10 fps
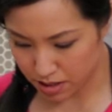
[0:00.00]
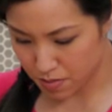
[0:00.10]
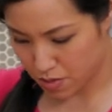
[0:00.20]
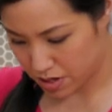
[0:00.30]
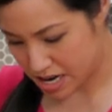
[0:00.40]
a
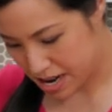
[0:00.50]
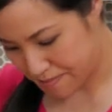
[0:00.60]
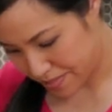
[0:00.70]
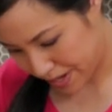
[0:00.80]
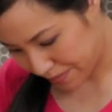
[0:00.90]
little more
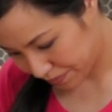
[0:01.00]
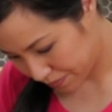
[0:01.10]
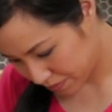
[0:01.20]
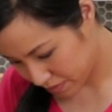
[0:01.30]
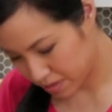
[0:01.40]
time, but
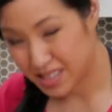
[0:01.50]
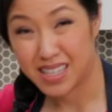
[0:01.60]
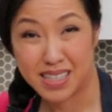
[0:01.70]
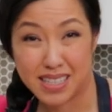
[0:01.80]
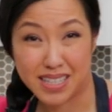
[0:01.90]

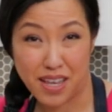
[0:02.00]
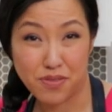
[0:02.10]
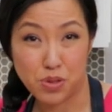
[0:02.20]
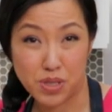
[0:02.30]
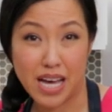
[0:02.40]

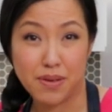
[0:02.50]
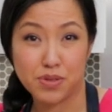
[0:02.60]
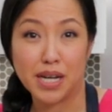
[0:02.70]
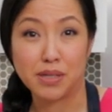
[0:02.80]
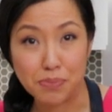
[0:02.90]
save you time
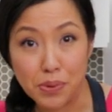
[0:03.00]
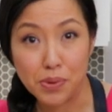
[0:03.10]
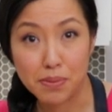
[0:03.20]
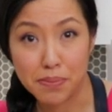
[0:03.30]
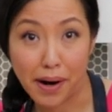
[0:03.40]
trying to pull
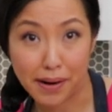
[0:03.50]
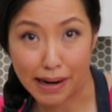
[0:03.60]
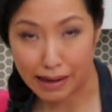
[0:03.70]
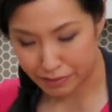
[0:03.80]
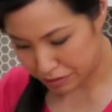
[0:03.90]
them apart
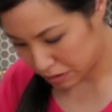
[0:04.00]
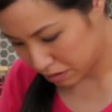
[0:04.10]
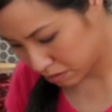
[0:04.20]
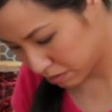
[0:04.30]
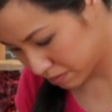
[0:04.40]
after.
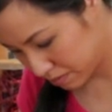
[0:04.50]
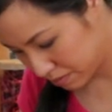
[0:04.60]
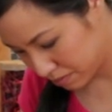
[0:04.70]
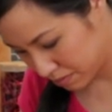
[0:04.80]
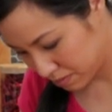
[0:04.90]

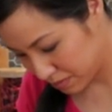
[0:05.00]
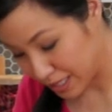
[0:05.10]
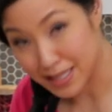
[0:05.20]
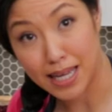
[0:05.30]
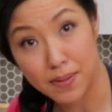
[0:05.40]

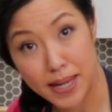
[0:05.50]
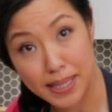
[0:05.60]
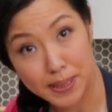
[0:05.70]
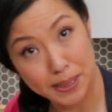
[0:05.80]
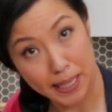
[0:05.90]
Guess how I
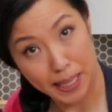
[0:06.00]
learned